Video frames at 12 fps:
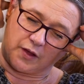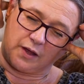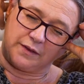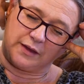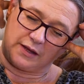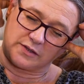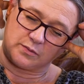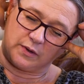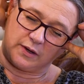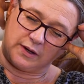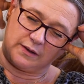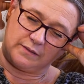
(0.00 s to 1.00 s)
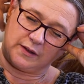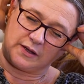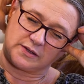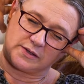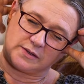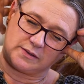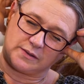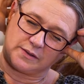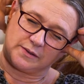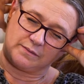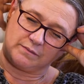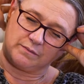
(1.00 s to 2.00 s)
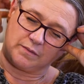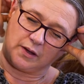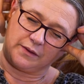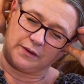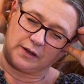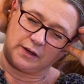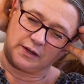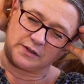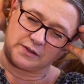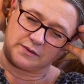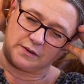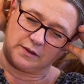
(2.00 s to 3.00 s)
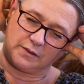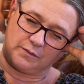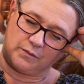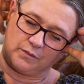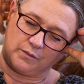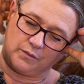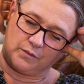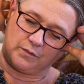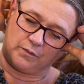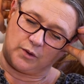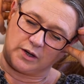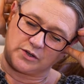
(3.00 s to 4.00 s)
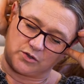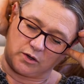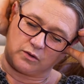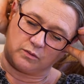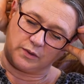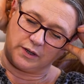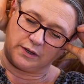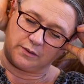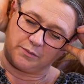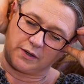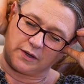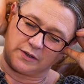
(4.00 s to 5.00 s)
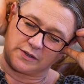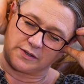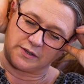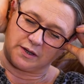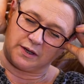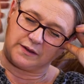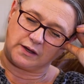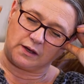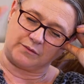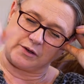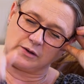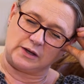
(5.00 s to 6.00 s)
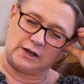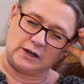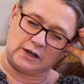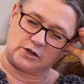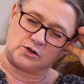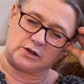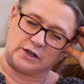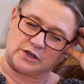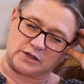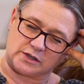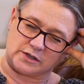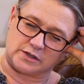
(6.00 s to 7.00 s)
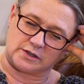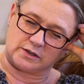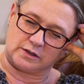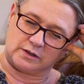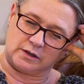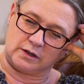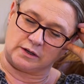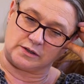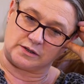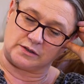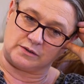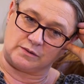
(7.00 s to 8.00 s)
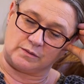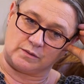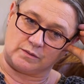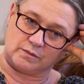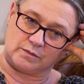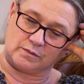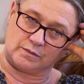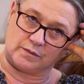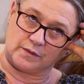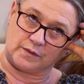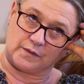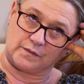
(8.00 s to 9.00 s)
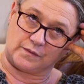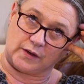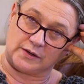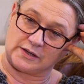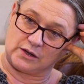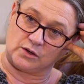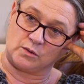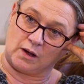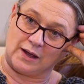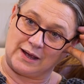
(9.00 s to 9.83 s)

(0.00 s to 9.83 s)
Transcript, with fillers: And that's where, that's, I think that's what I struggle with because I think I've only literally just learned to find out who I